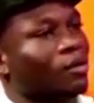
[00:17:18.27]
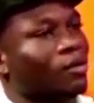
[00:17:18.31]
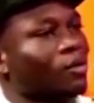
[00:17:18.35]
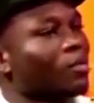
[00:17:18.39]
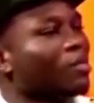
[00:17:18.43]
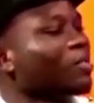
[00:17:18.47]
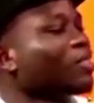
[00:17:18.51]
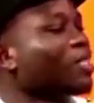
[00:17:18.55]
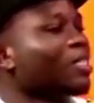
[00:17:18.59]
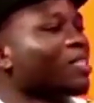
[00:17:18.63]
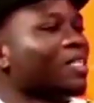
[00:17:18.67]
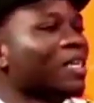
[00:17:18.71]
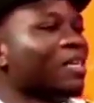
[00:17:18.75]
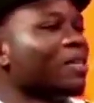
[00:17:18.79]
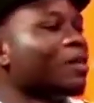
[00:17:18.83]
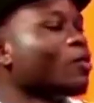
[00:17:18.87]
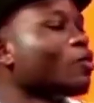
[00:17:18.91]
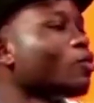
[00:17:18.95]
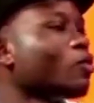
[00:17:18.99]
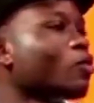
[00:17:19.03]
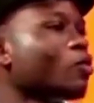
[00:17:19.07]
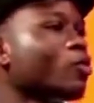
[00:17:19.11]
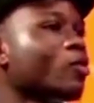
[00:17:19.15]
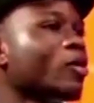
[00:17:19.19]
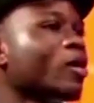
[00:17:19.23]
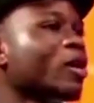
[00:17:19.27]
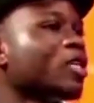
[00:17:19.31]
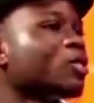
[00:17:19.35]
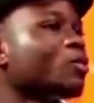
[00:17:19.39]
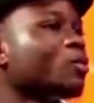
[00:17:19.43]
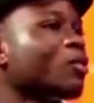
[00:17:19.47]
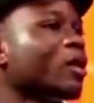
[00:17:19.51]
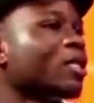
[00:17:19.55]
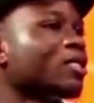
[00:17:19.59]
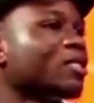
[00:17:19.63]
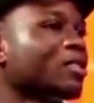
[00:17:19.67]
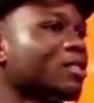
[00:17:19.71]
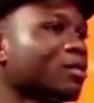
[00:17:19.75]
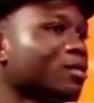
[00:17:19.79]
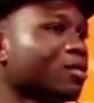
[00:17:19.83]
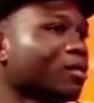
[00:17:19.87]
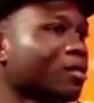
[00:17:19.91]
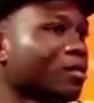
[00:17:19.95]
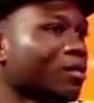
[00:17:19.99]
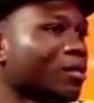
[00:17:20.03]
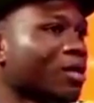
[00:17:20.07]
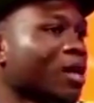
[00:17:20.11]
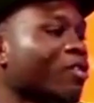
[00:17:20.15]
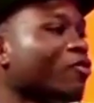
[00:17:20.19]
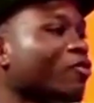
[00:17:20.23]
just that you won't expect
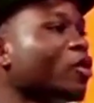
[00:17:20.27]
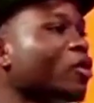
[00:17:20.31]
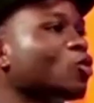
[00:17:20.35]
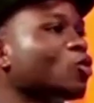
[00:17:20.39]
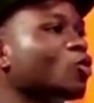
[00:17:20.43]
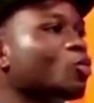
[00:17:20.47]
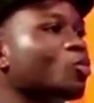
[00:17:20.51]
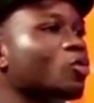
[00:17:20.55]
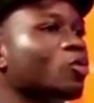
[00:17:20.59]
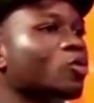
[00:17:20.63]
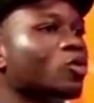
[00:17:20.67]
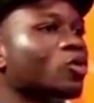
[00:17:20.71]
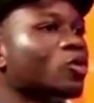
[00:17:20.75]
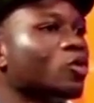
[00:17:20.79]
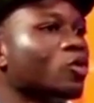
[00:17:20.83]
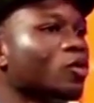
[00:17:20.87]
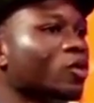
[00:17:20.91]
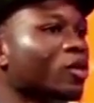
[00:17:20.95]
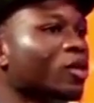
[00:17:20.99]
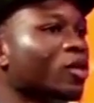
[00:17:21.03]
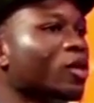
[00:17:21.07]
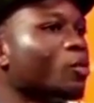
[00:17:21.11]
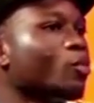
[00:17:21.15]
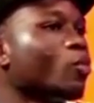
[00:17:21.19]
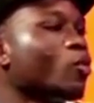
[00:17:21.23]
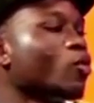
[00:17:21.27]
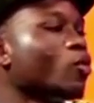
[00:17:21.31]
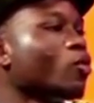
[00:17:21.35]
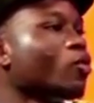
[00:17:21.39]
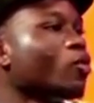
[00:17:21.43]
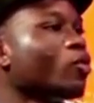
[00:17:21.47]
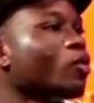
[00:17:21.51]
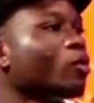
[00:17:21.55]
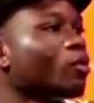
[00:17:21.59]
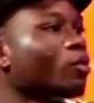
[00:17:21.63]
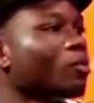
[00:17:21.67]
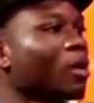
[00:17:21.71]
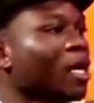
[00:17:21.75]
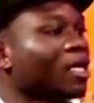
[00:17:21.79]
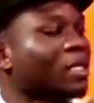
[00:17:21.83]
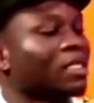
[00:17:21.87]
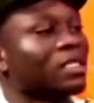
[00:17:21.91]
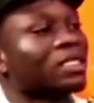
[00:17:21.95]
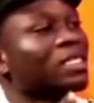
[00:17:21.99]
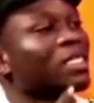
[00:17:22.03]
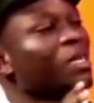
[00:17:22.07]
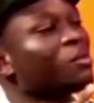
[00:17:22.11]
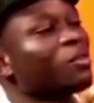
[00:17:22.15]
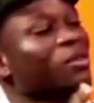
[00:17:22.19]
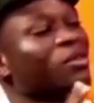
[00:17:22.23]
government to put you in a podium. Our
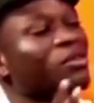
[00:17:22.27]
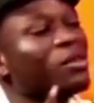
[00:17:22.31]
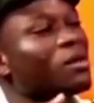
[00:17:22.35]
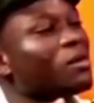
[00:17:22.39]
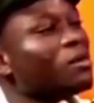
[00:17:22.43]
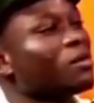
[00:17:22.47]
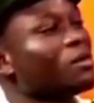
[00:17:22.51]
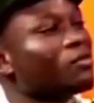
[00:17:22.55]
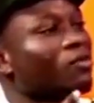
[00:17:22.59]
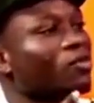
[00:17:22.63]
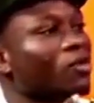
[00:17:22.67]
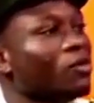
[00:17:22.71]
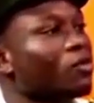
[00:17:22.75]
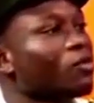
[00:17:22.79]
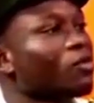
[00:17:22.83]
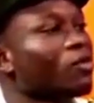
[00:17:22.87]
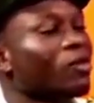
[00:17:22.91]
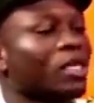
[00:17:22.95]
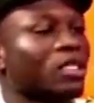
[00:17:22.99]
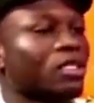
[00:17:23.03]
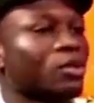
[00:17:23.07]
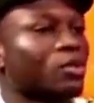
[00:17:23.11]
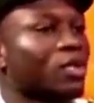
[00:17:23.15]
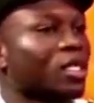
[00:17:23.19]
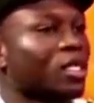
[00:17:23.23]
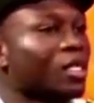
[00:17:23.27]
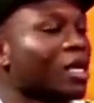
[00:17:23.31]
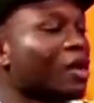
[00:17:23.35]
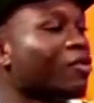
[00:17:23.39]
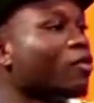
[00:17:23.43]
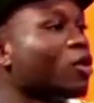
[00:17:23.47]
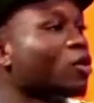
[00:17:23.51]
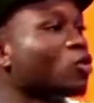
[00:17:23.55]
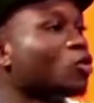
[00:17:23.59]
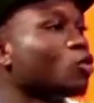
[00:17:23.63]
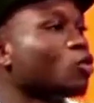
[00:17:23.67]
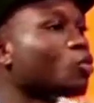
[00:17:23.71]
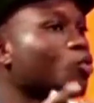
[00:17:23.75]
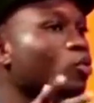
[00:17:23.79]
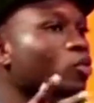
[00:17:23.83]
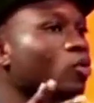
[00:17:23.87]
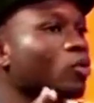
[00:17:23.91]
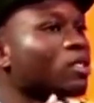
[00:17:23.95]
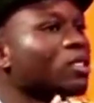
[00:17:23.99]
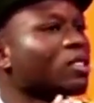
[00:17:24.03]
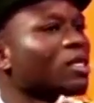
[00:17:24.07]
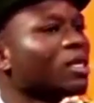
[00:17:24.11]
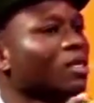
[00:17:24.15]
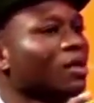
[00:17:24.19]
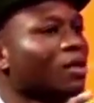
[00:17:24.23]
system is very different. You won't expect government to
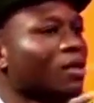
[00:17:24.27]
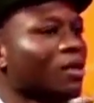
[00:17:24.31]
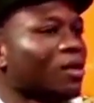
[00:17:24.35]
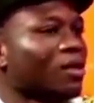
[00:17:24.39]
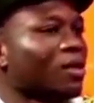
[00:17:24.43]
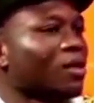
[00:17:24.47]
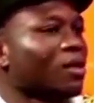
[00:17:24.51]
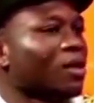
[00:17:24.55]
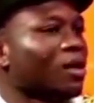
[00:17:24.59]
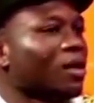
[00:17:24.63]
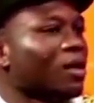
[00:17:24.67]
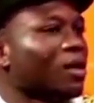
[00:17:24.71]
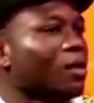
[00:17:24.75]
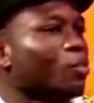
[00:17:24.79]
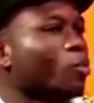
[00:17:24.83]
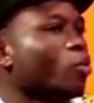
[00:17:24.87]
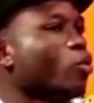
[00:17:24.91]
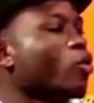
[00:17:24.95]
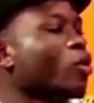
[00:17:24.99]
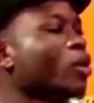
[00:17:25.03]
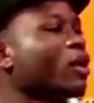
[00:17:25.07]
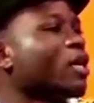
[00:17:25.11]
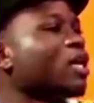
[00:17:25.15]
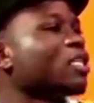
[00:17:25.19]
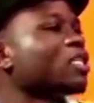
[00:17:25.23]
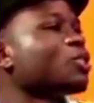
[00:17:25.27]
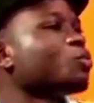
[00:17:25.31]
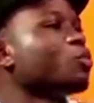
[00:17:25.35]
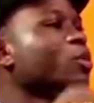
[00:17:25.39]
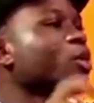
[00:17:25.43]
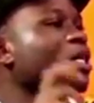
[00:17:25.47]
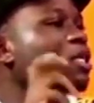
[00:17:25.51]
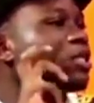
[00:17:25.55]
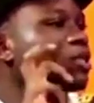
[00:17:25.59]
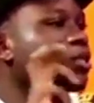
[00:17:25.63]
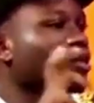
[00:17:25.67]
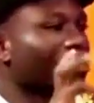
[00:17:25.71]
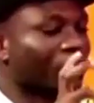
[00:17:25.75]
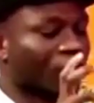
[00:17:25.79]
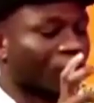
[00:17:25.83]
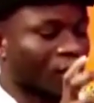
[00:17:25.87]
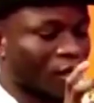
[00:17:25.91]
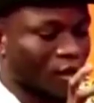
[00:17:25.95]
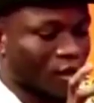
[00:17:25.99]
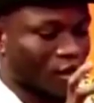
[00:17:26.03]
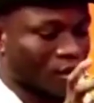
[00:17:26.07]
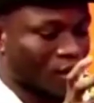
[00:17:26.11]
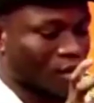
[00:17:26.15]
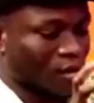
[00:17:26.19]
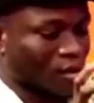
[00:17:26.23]
put a poet that speaks of
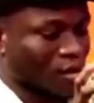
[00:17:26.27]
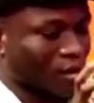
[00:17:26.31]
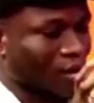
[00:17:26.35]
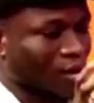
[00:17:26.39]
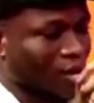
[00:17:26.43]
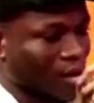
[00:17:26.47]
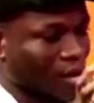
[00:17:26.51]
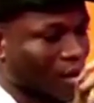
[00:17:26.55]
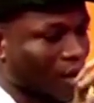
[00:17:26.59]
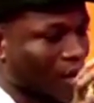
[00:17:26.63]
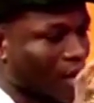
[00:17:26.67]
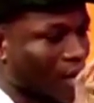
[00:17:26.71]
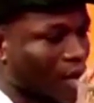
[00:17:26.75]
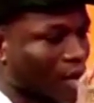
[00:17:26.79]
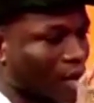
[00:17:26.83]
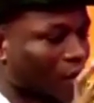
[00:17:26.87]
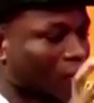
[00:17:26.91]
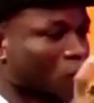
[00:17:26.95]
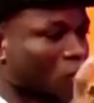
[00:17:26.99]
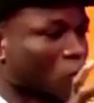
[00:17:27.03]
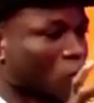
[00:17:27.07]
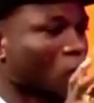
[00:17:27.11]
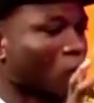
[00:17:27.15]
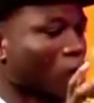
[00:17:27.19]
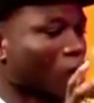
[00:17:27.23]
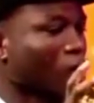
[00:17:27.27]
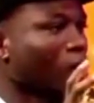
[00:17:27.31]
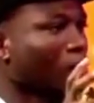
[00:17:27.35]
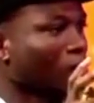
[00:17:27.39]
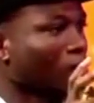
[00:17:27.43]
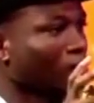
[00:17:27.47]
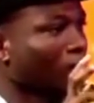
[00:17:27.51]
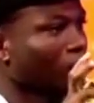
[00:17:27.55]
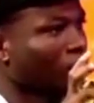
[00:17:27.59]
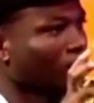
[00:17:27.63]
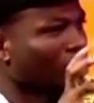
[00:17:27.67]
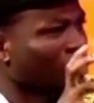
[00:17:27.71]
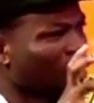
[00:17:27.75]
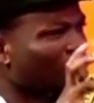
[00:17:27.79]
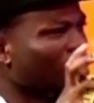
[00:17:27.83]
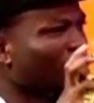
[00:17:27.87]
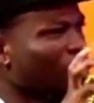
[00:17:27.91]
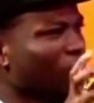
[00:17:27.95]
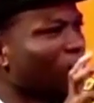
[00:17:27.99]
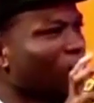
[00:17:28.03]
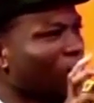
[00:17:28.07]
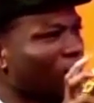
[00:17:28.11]
the actual ills of society,